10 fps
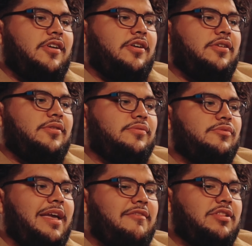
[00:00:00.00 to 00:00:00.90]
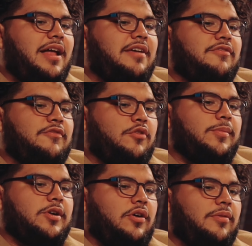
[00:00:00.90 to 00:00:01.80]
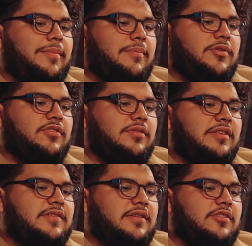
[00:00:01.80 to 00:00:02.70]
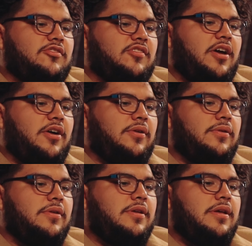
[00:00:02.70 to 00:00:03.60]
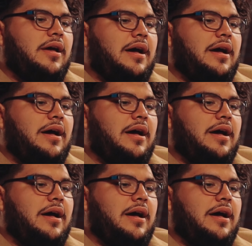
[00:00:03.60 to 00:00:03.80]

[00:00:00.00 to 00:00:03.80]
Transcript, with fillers: So we have a lot of former cult members who listen to the show.